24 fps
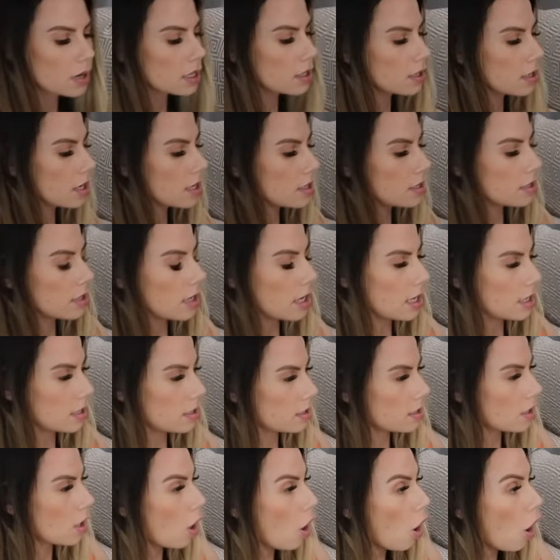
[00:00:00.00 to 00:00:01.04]
this is.
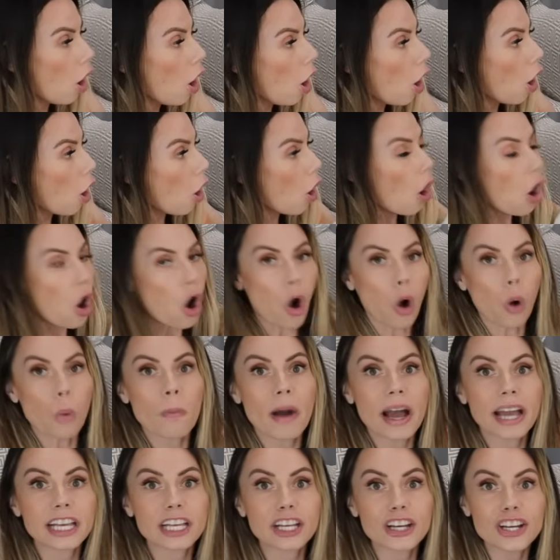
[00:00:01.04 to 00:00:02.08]
Oh
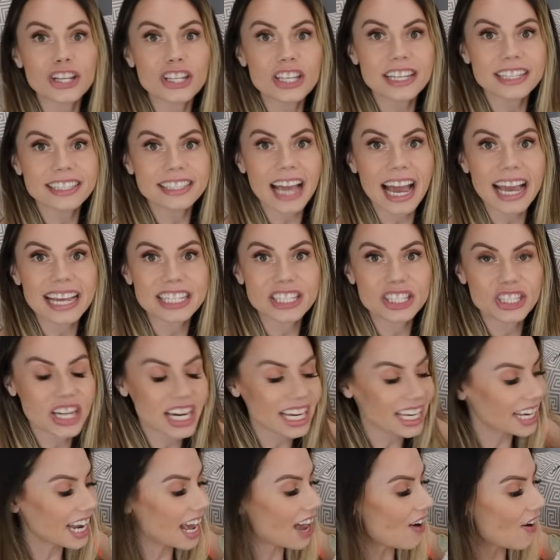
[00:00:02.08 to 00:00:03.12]
my goodness, guys, check it
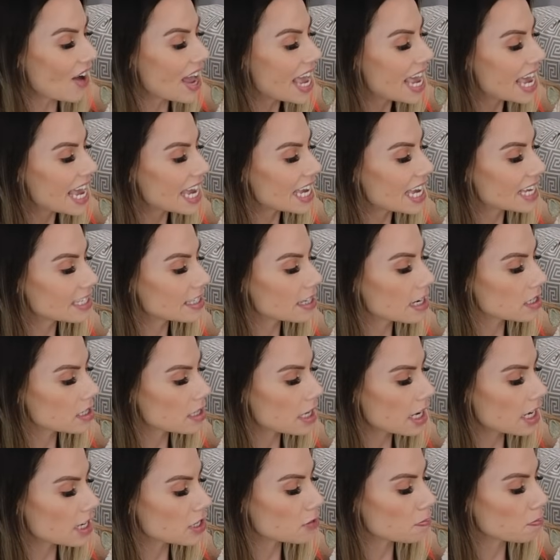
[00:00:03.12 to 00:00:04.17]
out. It says,
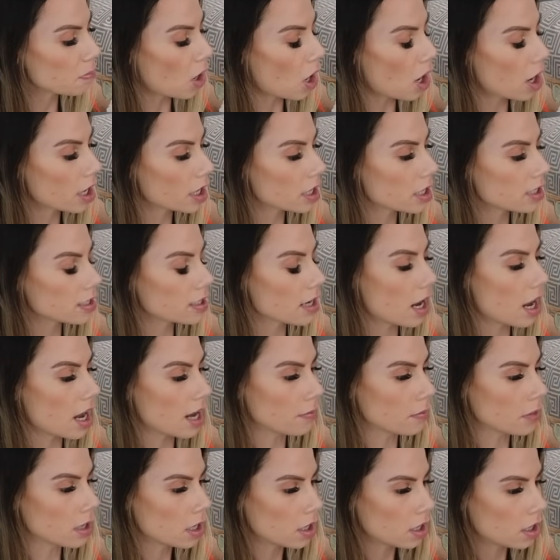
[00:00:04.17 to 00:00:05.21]
it's party time.
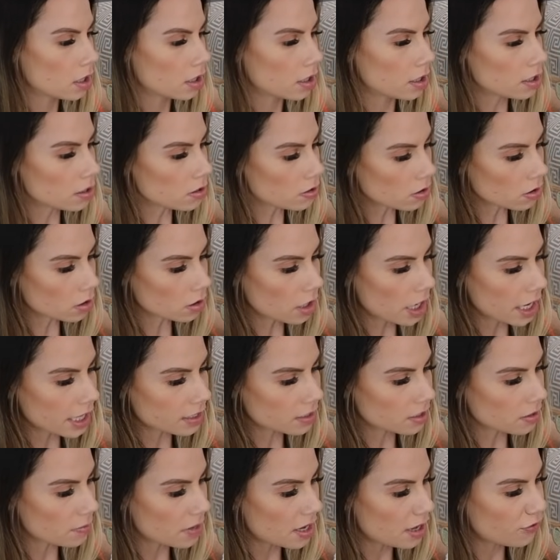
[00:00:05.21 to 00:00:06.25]
These look like
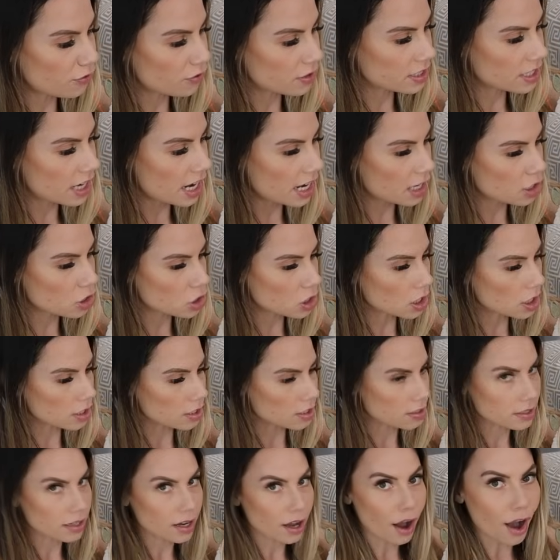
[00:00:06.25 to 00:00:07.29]
some invitations.
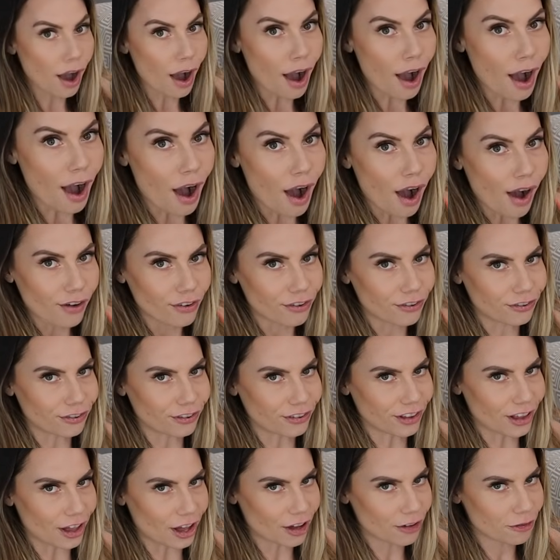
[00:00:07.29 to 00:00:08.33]

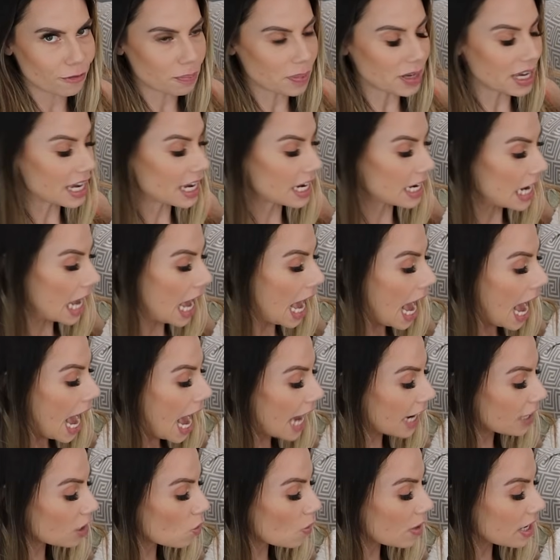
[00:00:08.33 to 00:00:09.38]
Fluffbean, I
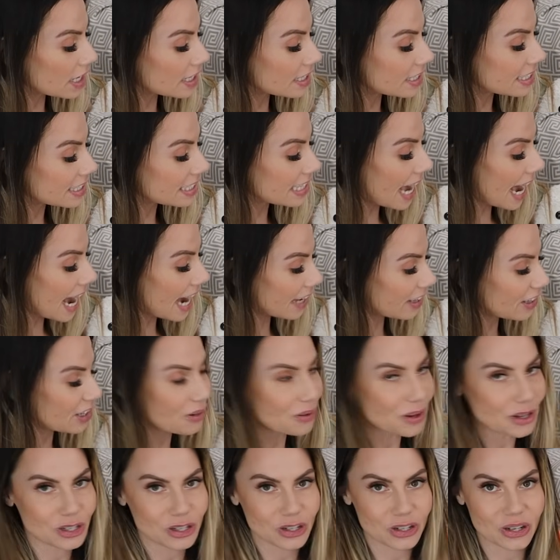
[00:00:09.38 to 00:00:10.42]
know exactly
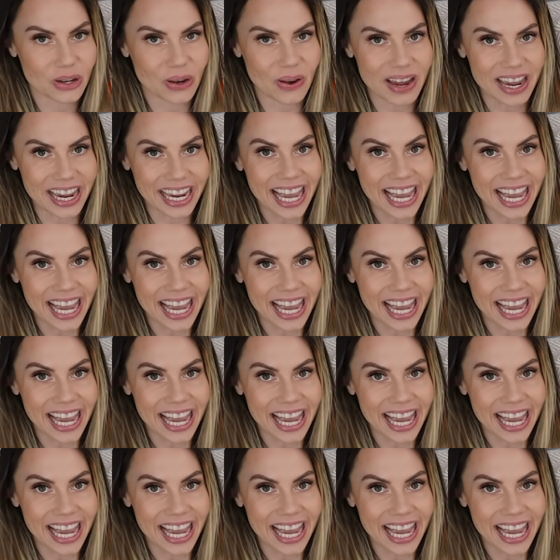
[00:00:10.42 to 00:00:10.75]
what you're doing.